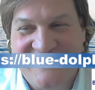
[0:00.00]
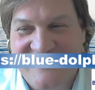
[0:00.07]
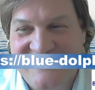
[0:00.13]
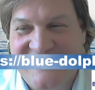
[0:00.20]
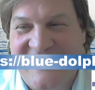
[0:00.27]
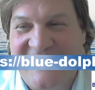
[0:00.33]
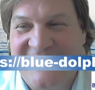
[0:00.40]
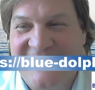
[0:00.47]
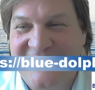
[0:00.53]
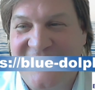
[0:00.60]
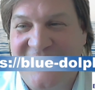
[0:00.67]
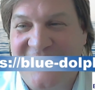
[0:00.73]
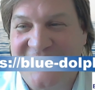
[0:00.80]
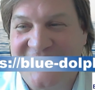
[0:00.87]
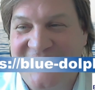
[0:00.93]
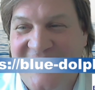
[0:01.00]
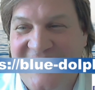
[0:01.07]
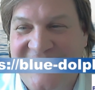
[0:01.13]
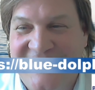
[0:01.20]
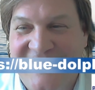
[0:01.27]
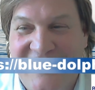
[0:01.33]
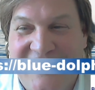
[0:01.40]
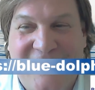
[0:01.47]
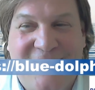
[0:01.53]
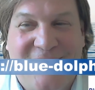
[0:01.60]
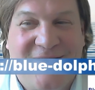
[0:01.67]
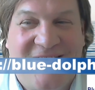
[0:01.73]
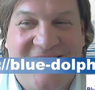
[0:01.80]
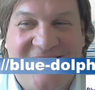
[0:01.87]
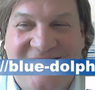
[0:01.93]
Just get in contact,
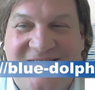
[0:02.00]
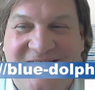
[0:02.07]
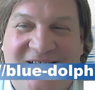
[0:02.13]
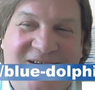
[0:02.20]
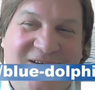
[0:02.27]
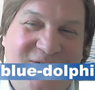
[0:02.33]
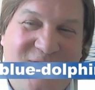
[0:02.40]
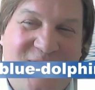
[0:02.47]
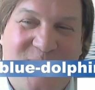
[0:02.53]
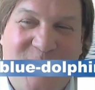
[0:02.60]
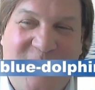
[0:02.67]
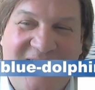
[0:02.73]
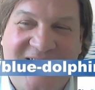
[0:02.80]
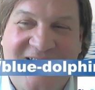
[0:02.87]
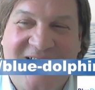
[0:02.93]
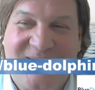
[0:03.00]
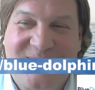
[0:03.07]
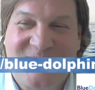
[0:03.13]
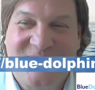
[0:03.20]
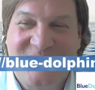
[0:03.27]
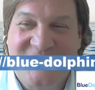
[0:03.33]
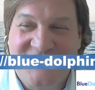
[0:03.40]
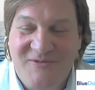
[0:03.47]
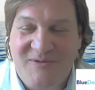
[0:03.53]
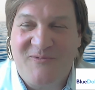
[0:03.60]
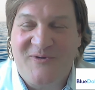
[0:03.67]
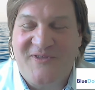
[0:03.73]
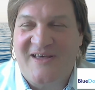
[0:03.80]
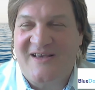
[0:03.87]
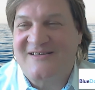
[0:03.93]
and you are welcome to swim
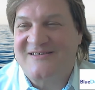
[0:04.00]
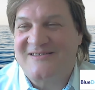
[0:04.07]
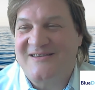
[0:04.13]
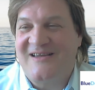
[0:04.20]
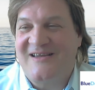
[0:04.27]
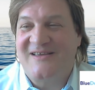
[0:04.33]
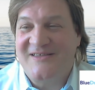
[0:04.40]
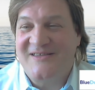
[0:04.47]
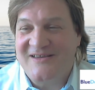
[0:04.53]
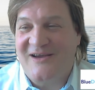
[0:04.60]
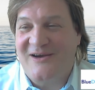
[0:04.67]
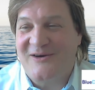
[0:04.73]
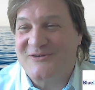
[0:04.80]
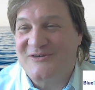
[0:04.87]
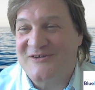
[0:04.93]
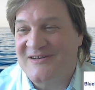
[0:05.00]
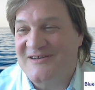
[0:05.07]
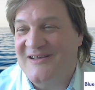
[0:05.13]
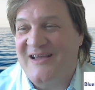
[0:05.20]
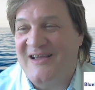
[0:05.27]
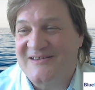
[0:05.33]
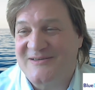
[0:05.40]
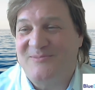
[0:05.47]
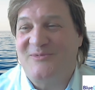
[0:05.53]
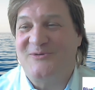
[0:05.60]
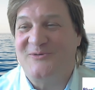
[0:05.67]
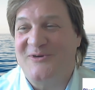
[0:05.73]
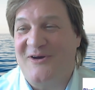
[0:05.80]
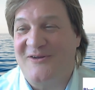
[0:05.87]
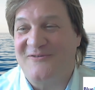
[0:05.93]
with us in the ocean as a
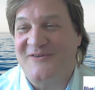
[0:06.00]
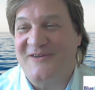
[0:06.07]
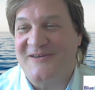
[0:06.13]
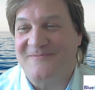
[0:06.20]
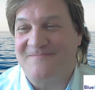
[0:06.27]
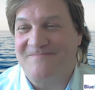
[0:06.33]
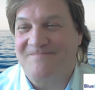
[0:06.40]
blue dolphin.